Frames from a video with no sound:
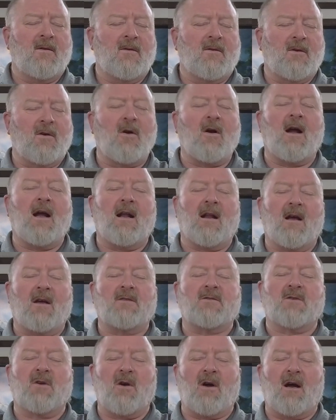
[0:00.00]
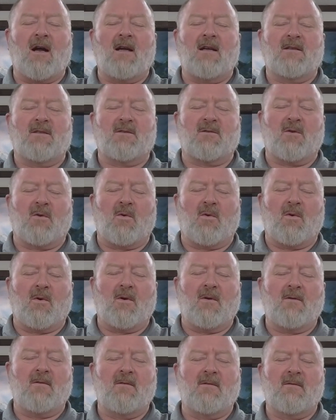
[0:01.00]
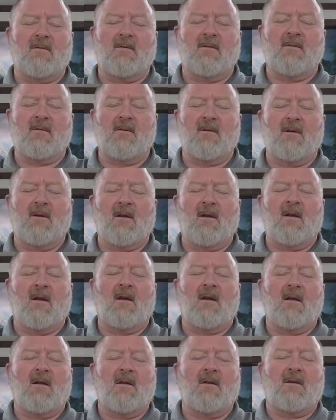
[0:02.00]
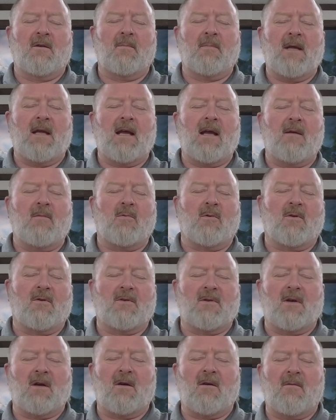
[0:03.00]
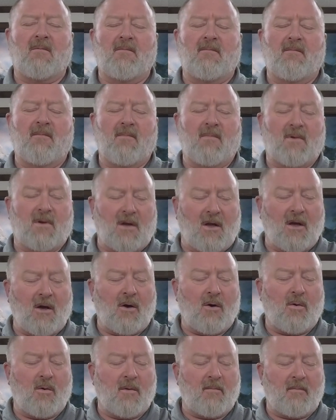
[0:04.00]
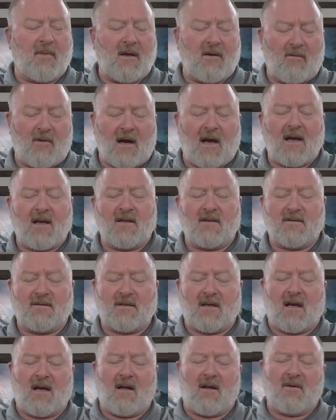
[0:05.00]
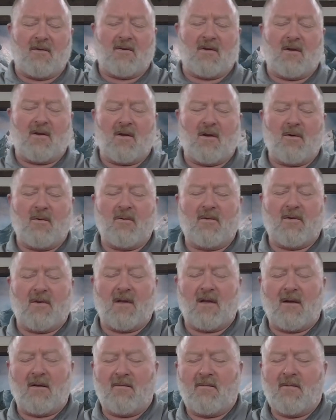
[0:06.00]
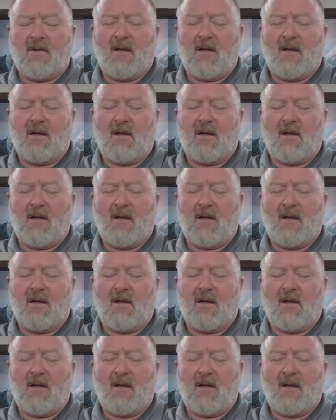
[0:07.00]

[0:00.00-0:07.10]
to grant us grace, Lord, to be able to to go and be reconciled to those that